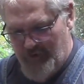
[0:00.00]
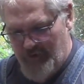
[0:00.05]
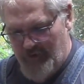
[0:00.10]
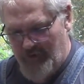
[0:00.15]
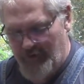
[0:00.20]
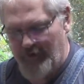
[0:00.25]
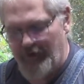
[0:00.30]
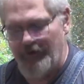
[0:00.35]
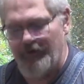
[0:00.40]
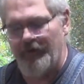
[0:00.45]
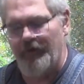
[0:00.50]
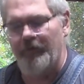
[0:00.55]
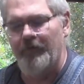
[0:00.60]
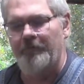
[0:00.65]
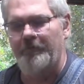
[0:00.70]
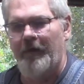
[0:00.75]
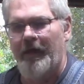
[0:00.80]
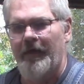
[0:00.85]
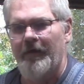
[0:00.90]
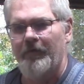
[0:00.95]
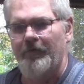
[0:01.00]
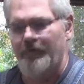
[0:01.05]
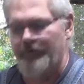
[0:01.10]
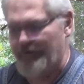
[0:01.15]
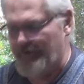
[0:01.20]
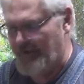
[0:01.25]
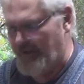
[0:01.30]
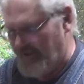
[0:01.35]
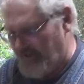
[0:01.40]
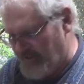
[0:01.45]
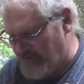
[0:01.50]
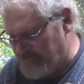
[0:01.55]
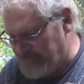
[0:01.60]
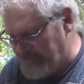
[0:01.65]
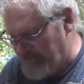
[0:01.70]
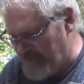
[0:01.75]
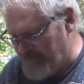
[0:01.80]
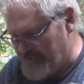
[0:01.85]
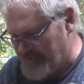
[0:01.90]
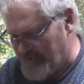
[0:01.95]
Well, these little bottles get
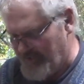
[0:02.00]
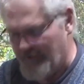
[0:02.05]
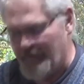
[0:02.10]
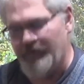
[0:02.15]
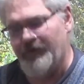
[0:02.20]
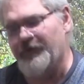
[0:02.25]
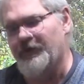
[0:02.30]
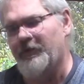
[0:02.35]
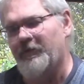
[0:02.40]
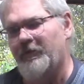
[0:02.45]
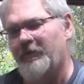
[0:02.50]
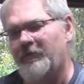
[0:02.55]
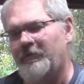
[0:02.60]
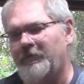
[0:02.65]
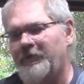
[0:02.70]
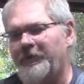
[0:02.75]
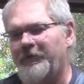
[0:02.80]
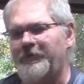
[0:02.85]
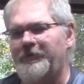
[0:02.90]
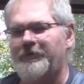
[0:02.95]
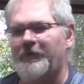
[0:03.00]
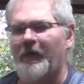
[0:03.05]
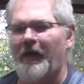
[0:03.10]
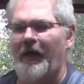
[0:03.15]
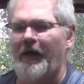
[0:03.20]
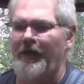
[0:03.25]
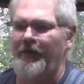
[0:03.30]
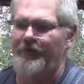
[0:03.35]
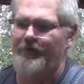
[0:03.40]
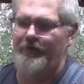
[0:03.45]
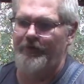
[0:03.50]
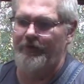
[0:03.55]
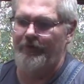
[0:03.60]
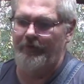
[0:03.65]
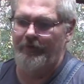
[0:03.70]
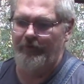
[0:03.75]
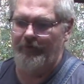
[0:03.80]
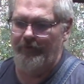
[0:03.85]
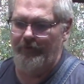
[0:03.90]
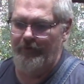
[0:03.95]
expensive, so you try
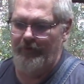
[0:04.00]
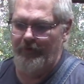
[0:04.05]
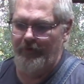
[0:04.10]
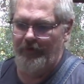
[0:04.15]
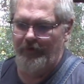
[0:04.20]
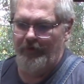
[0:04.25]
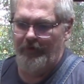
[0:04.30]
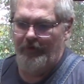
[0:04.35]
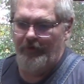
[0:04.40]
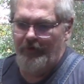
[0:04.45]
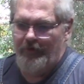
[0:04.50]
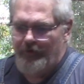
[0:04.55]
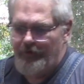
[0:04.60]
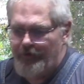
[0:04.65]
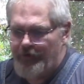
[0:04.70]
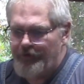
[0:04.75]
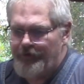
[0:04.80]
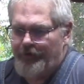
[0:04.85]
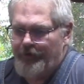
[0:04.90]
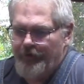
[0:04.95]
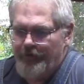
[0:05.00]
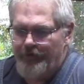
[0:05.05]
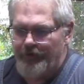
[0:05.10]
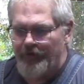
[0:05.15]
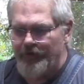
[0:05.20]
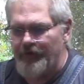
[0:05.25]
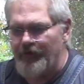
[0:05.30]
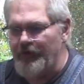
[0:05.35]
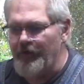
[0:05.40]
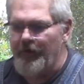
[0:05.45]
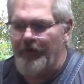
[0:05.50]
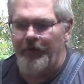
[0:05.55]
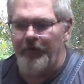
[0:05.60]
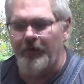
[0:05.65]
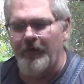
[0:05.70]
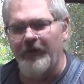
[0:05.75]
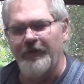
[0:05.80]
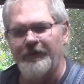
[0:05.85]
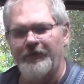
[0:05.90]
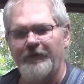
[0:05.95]
to just use as
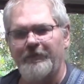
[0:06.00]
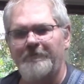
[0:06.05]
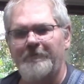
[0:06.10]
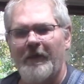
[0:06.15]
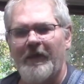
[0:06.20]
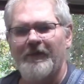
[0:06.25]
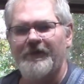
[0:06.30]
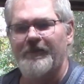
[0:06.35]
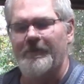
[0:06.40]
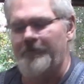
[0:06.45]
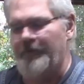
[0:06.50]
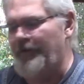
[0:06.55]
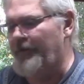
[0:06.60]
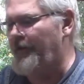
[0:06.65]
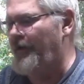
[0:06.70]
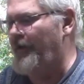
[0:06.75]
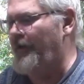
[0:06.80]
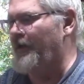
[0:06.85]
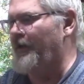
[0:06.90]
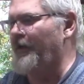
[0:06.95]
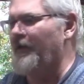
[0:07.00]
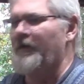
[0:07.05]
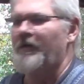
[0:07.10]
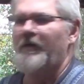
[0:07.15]
little as you possibly can.